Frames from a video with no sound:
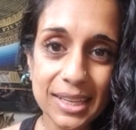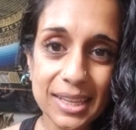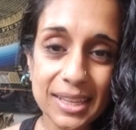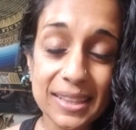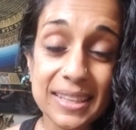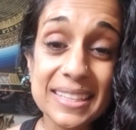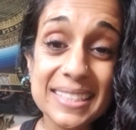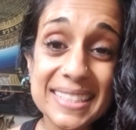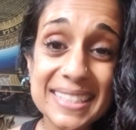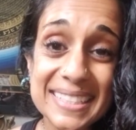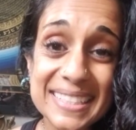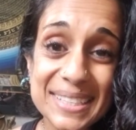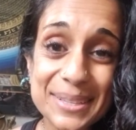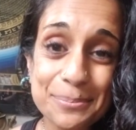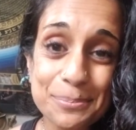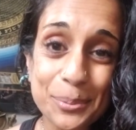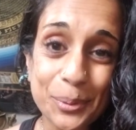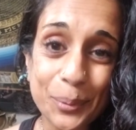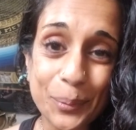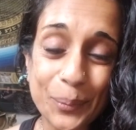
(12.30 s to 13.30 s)
This is an
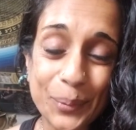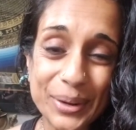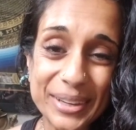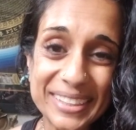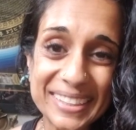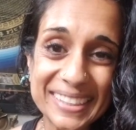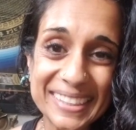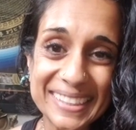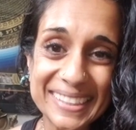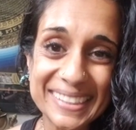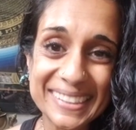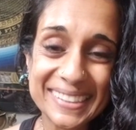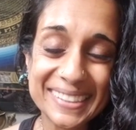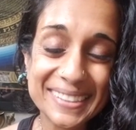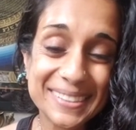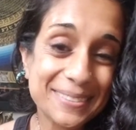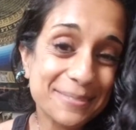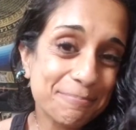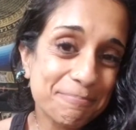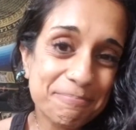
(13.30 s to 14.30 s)
important
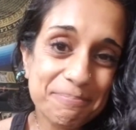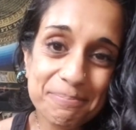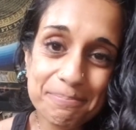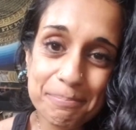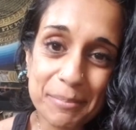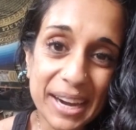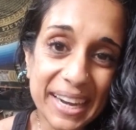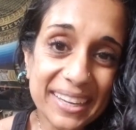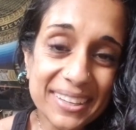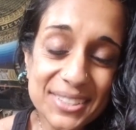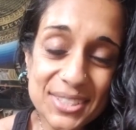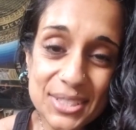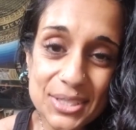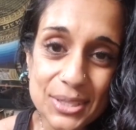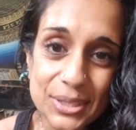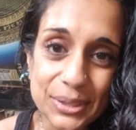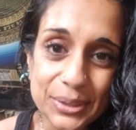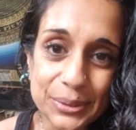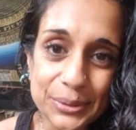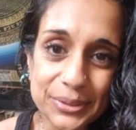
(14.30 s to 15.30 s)

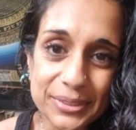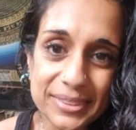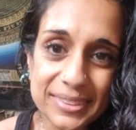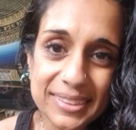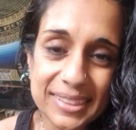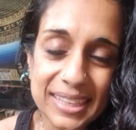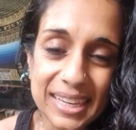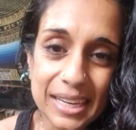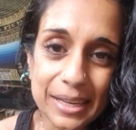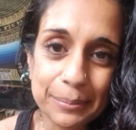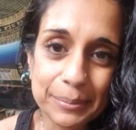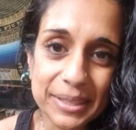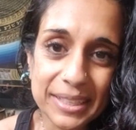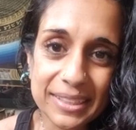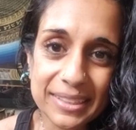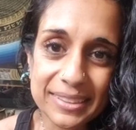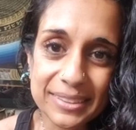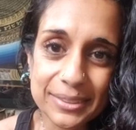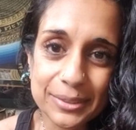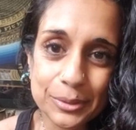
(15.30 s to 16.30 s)
milestone. I
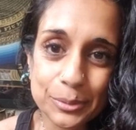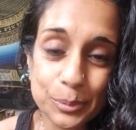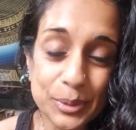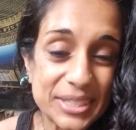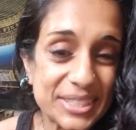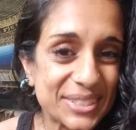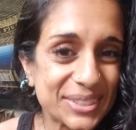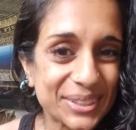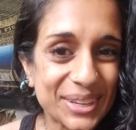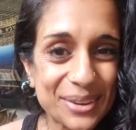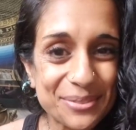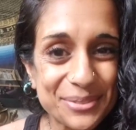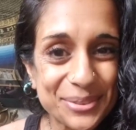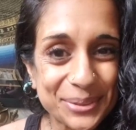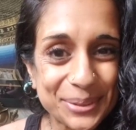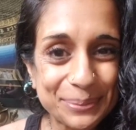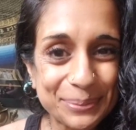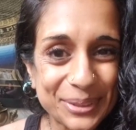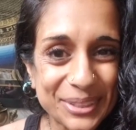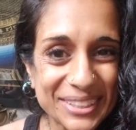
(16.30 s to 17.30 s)
mean, we still have
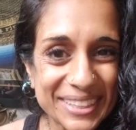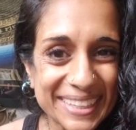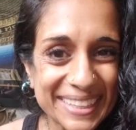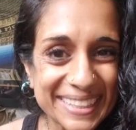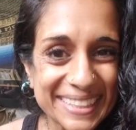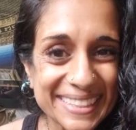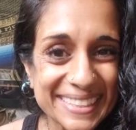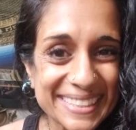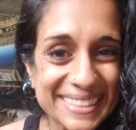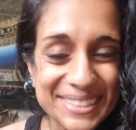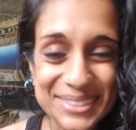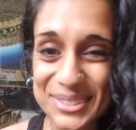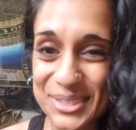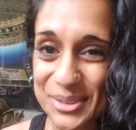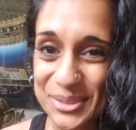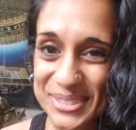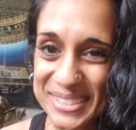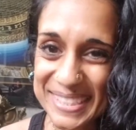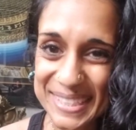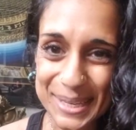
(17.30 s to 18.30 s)
3 more days, so
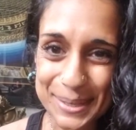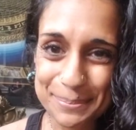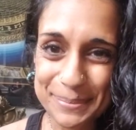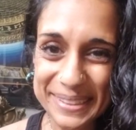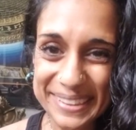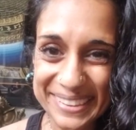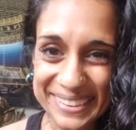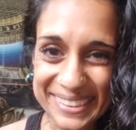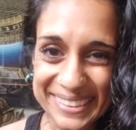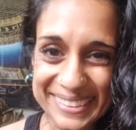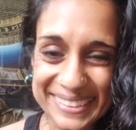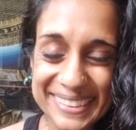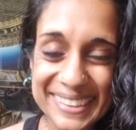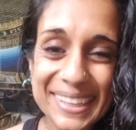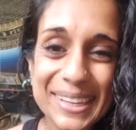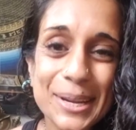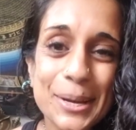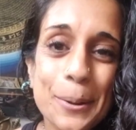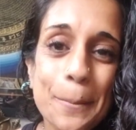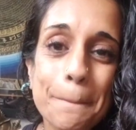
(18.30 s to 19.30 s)
don't stop here.
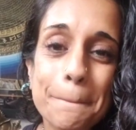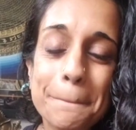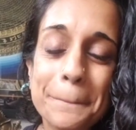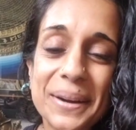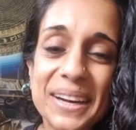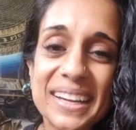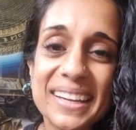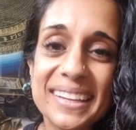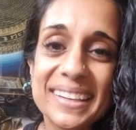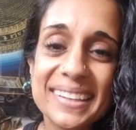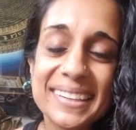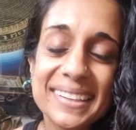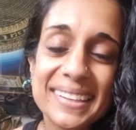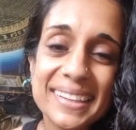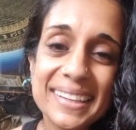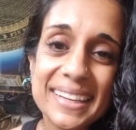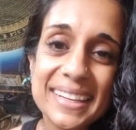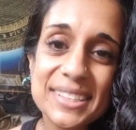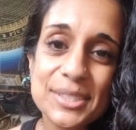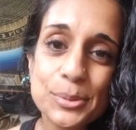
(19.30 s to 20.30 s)
But
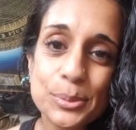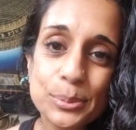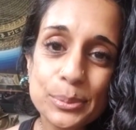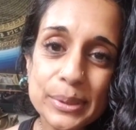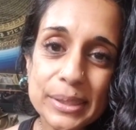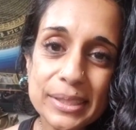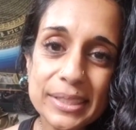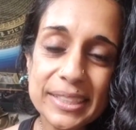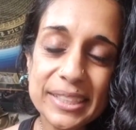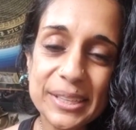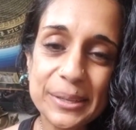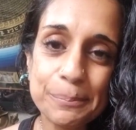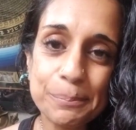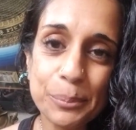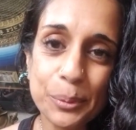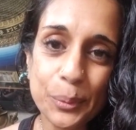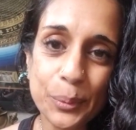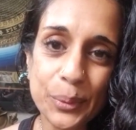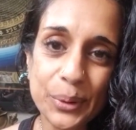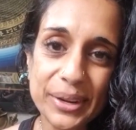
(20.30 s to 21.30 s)
it's really
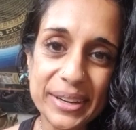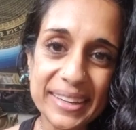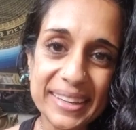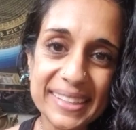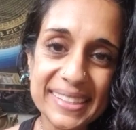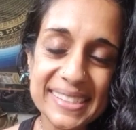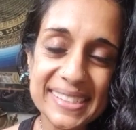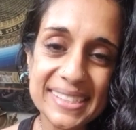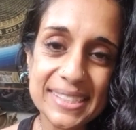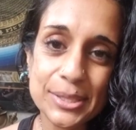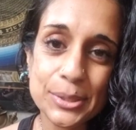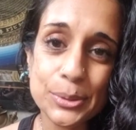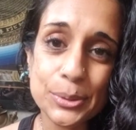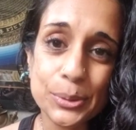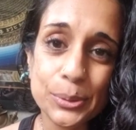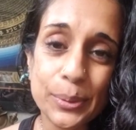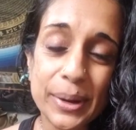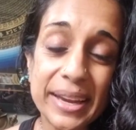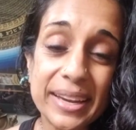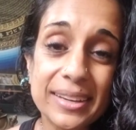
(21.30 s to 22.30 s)
important
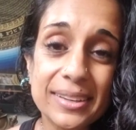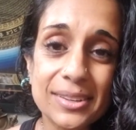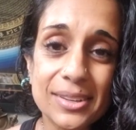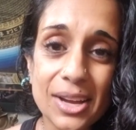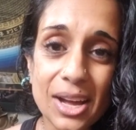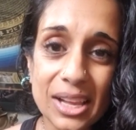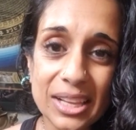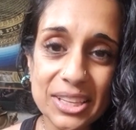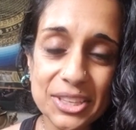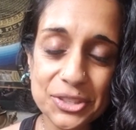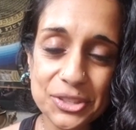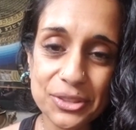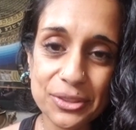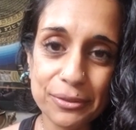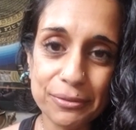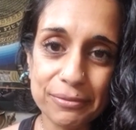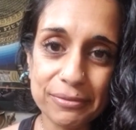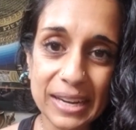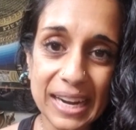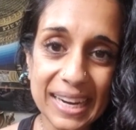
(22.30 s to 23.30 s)
to acknowledge
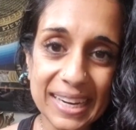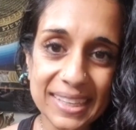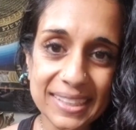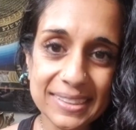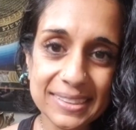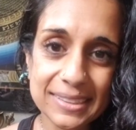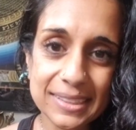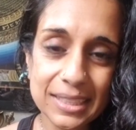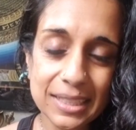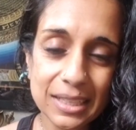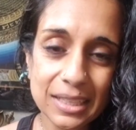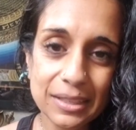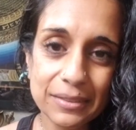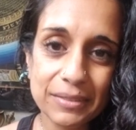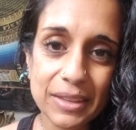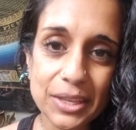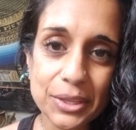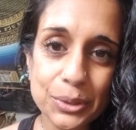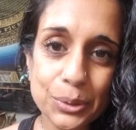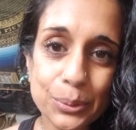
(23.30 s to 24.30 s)
the fact
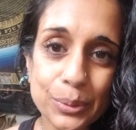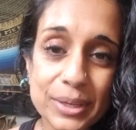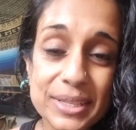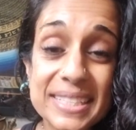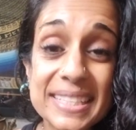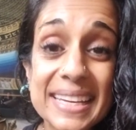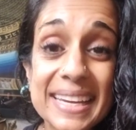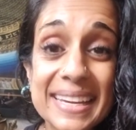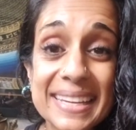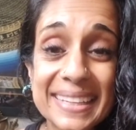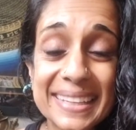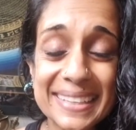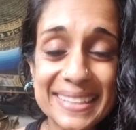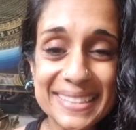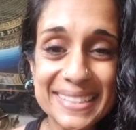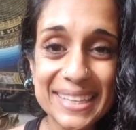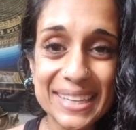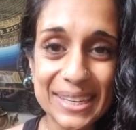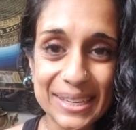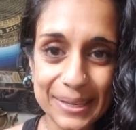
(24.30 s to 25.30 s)
that you are taking
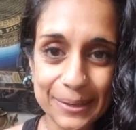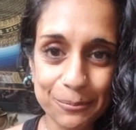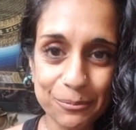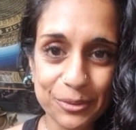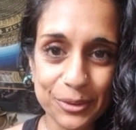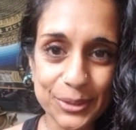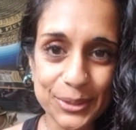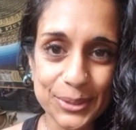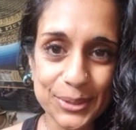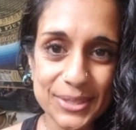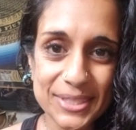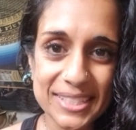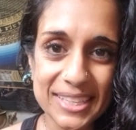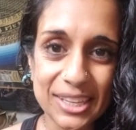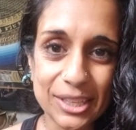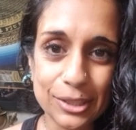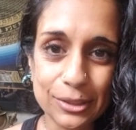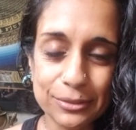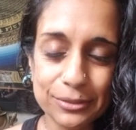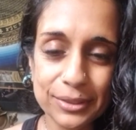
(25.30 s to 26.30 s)
time for
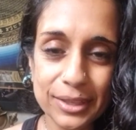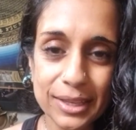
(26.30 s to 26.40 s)
yourself